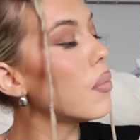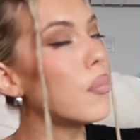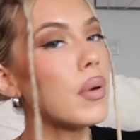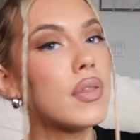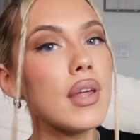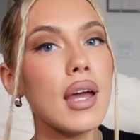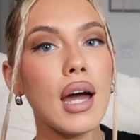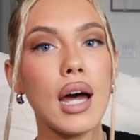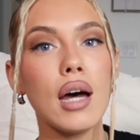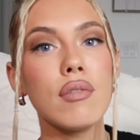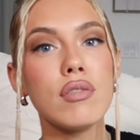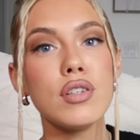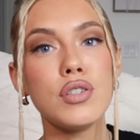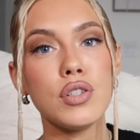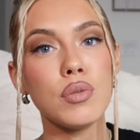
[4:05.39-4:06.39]
but they
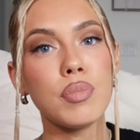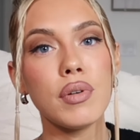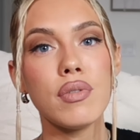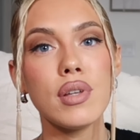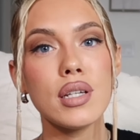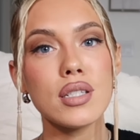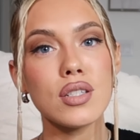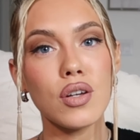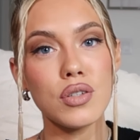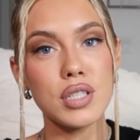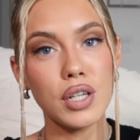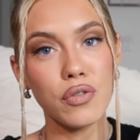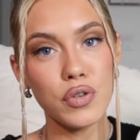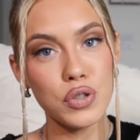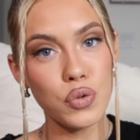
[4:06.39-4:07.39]
have the dupe of this on
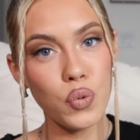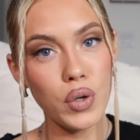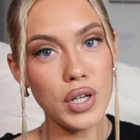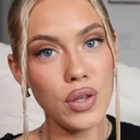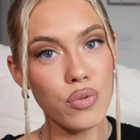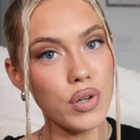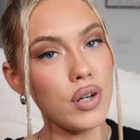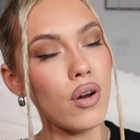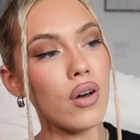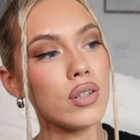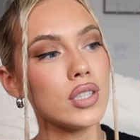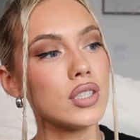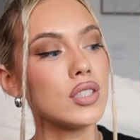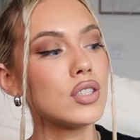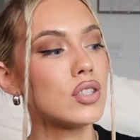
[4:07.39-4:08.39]
sale for
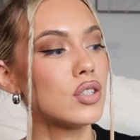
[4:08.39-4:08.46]
$23.